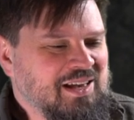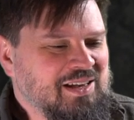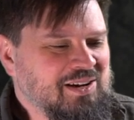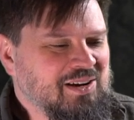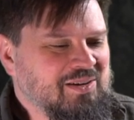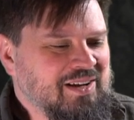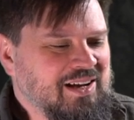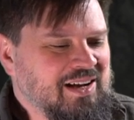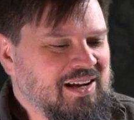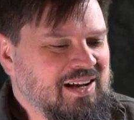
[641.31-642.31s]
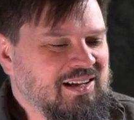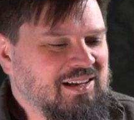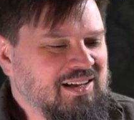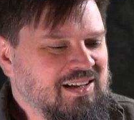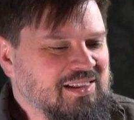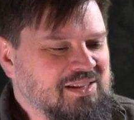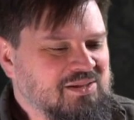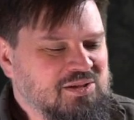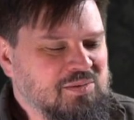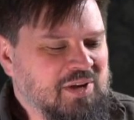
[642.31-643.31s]
unless
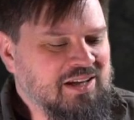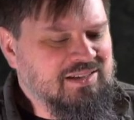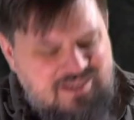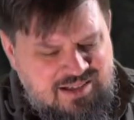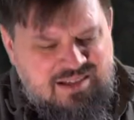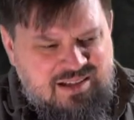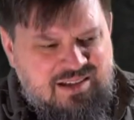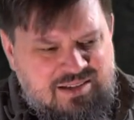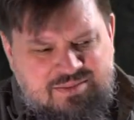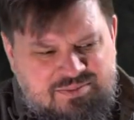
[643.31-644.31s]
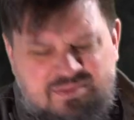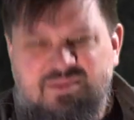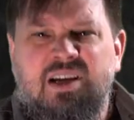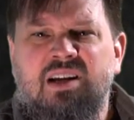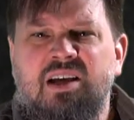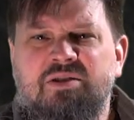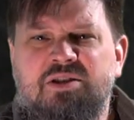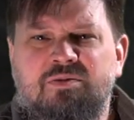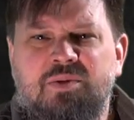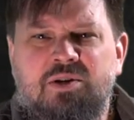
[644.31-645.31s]
there's demand, not a lot of
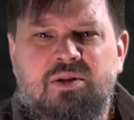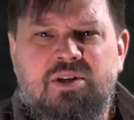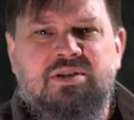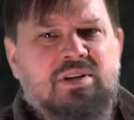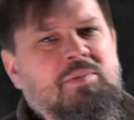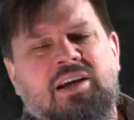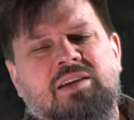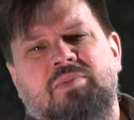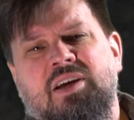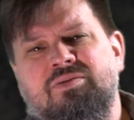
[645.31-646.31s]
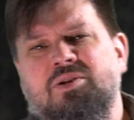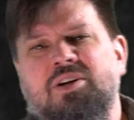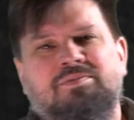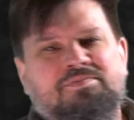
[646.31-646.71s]
reason for me to do these, because I'm not getting paid for it.